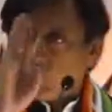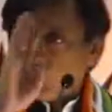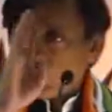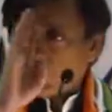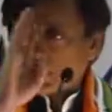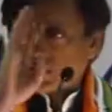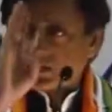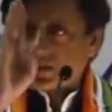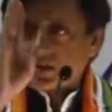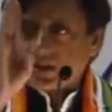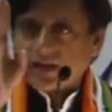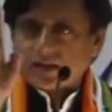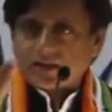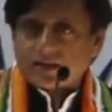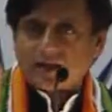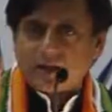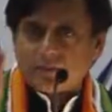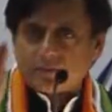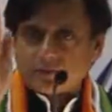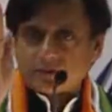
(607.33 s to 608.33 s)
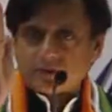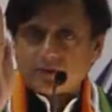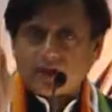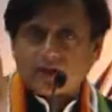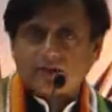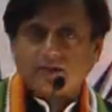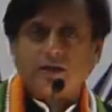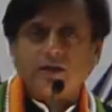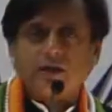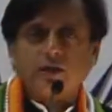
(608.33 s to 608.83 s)
Once they had come to
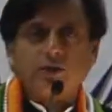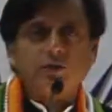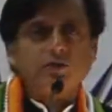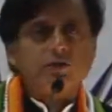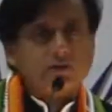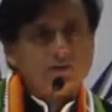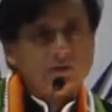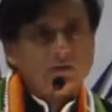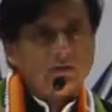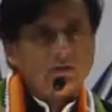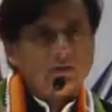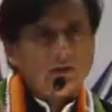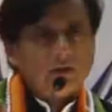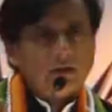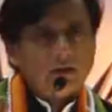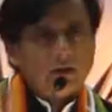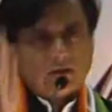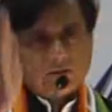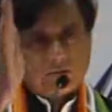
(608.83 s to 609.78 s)
that conclusion,